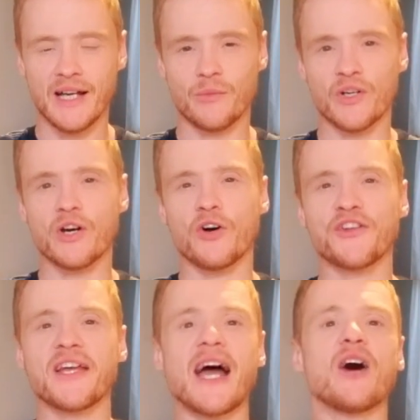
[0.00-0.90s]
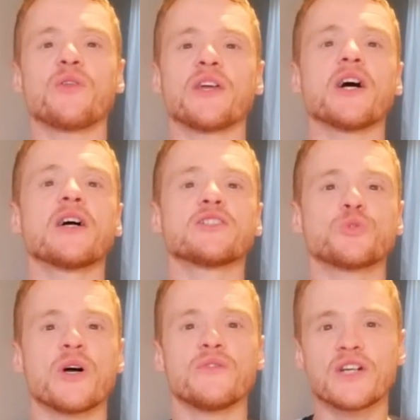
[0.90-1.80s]
and regarding how they're going
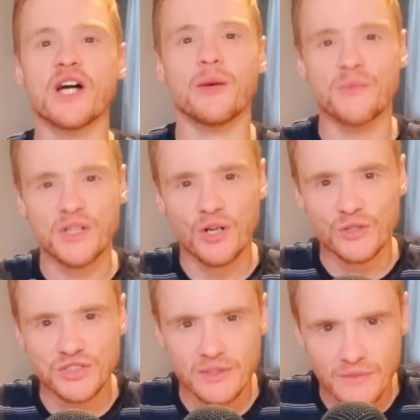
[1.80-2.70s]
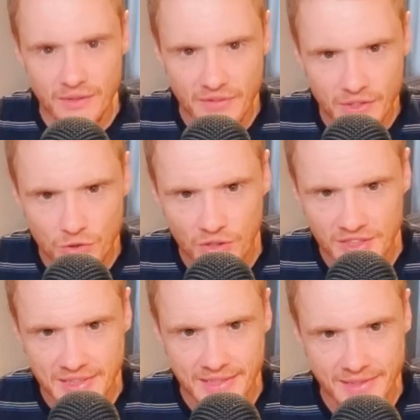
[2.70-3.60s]
to overcome the cost of living
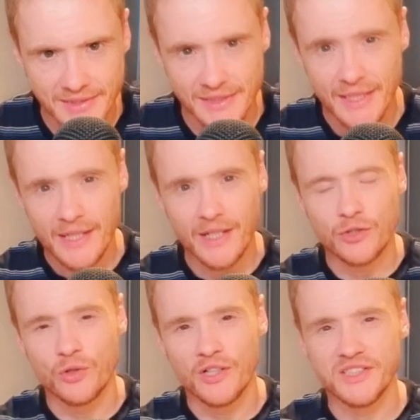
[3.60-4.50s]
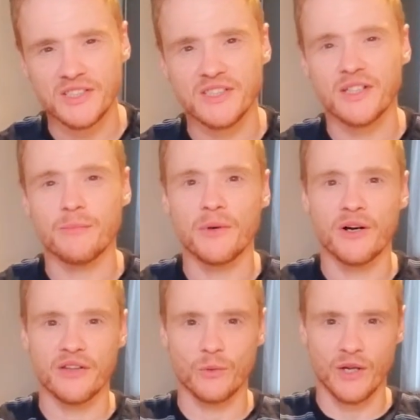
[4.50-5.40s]
crisis, a crisis that,
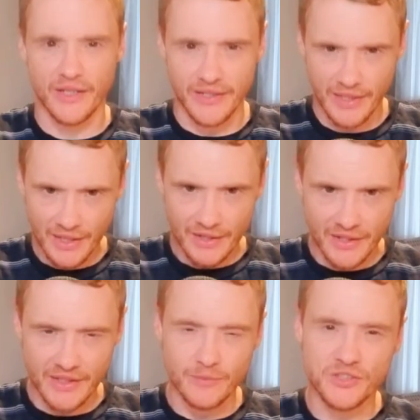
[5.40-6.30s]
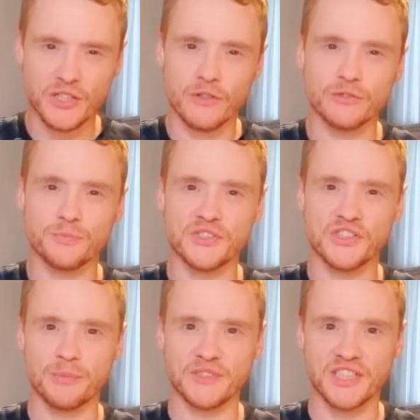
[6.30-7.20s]
by the way, they themselves
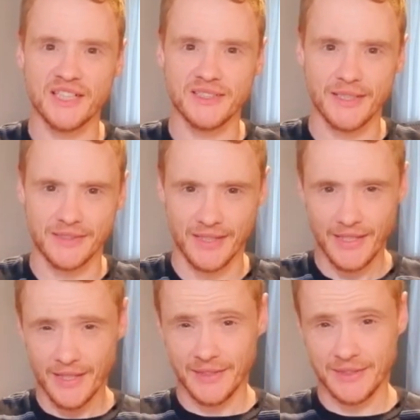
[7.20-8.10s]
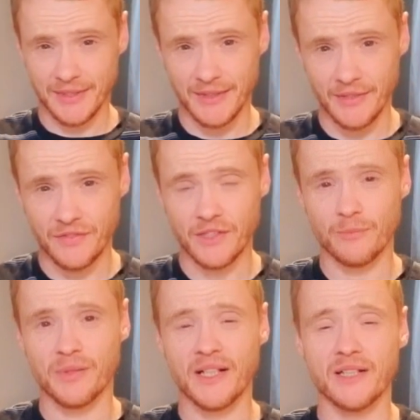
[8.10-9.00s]
precipitated as
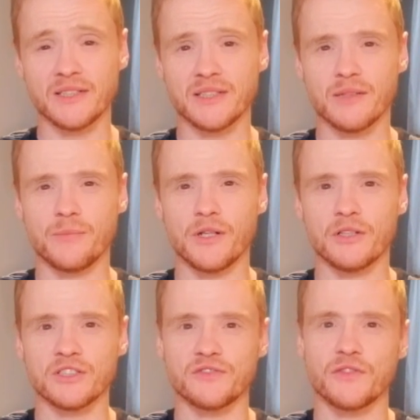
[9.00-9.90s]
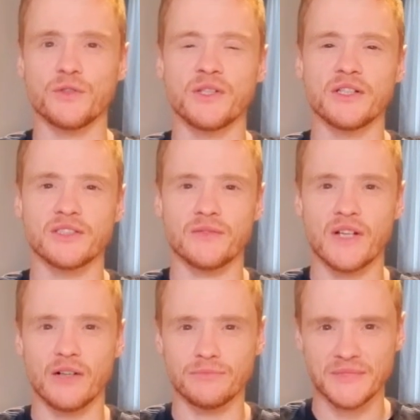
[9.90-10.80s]
significant players in the past few years of
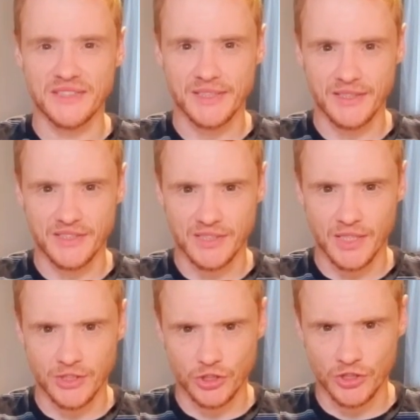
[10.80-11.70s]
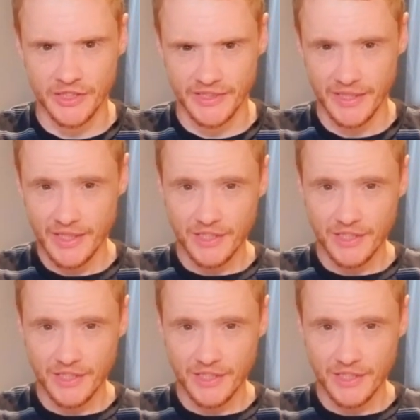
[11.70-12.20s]
government in this country.